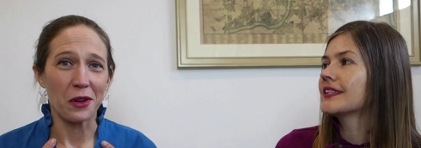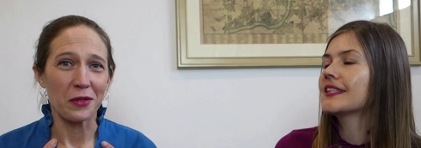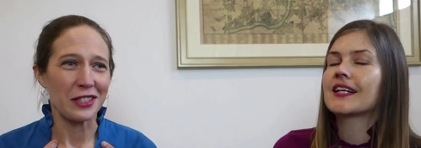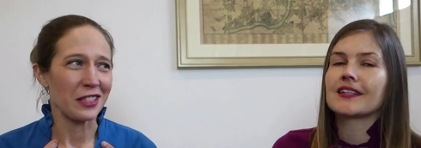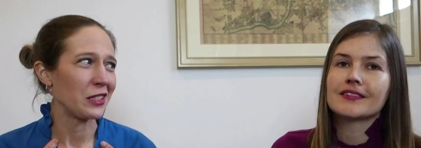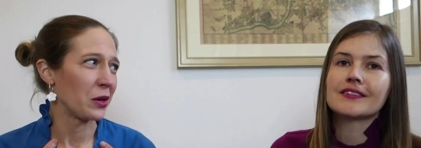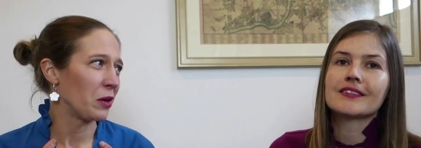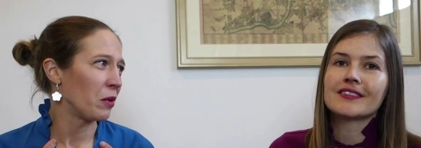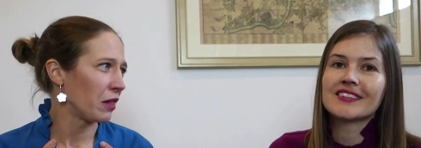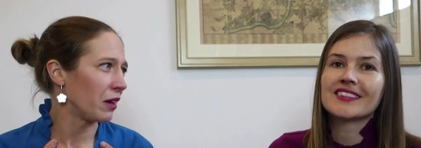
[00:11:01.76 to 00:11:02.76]
Speaker 1: obviously yeah. sewing
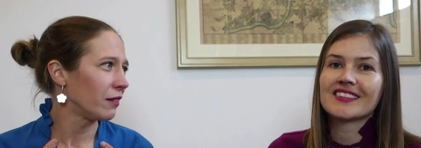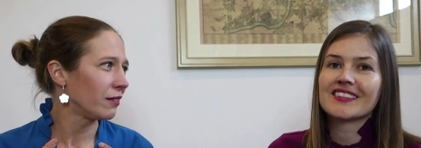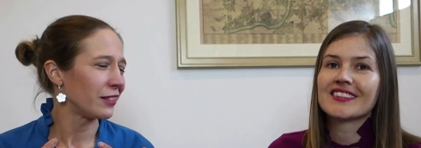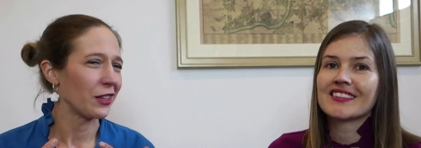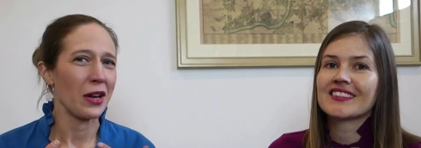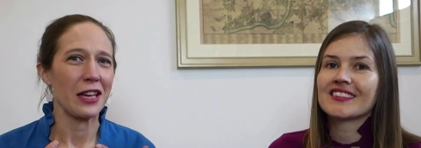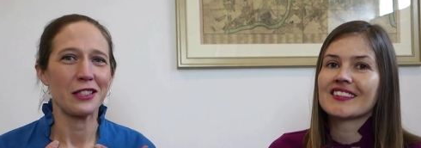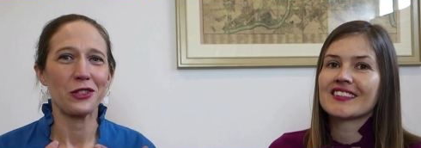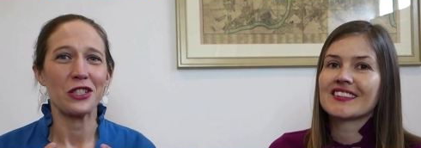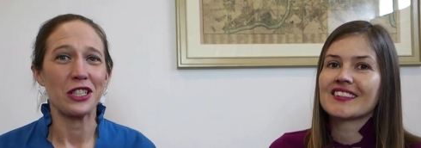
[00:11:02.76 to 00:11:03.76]
with it. So it
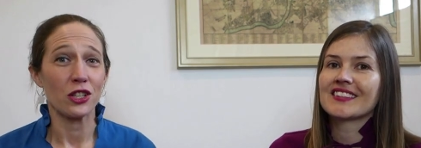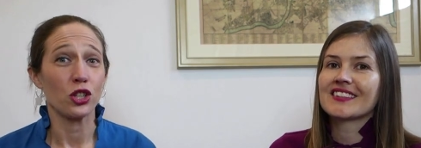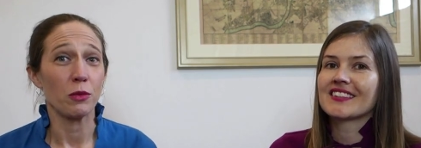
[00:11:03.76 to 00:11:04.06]
hasn't stretched out too